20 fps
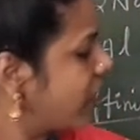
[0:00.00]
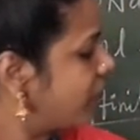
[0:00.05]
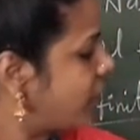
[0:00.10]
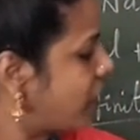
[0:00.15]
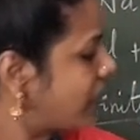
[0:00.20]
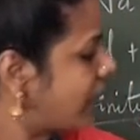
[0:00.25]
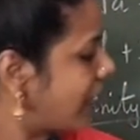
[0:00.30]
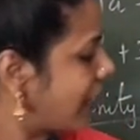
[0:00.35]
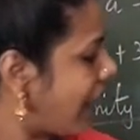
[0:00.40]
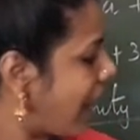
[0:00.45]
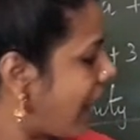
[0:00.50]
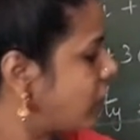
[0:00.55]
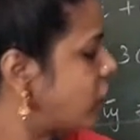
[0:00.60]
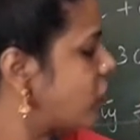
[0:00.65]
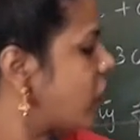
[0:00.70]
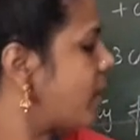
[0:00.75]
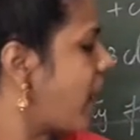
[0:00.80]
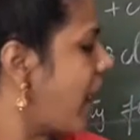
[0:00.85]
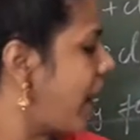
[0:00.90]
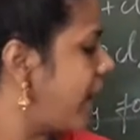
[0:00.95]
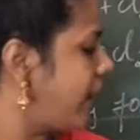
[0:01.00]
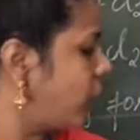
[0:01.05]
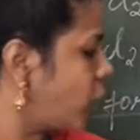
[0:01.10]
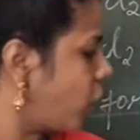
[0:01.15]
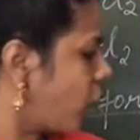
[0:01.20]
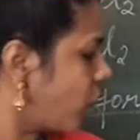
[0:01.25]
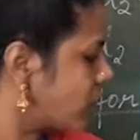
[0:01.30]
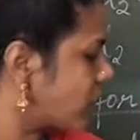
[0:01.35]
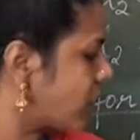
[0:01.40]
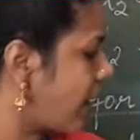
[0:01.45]
For the calcium
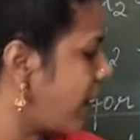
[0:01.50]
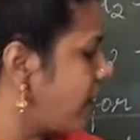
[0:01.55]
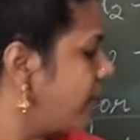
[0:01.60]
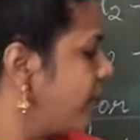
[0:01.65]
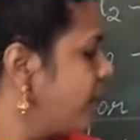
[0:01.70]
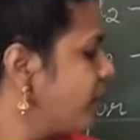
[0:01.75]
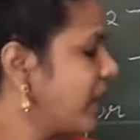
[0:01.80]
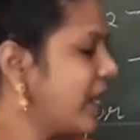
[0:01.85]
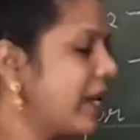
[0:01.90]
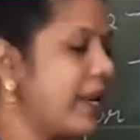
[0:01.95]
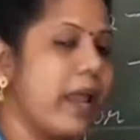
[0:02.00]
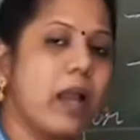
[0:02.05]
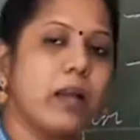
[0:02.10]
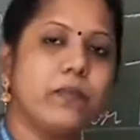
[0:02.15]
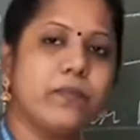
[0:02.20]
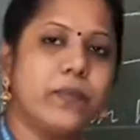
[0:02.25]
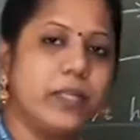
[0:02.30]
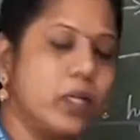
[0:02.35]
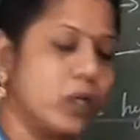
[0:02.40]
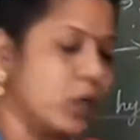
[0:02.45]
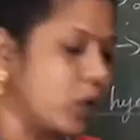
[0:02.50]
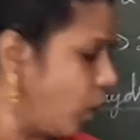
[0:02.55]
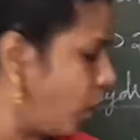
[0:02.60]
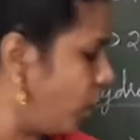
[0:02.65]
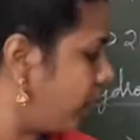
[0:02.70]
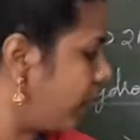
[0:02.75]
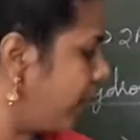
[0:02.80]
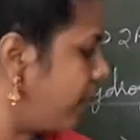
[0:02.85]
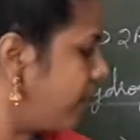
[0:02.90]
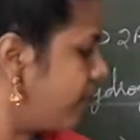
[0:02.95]
hydroxide react with the
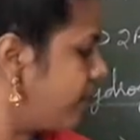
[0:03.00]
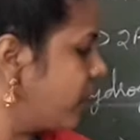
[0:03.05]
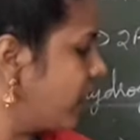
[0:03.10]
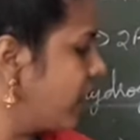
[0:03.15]
chlorine,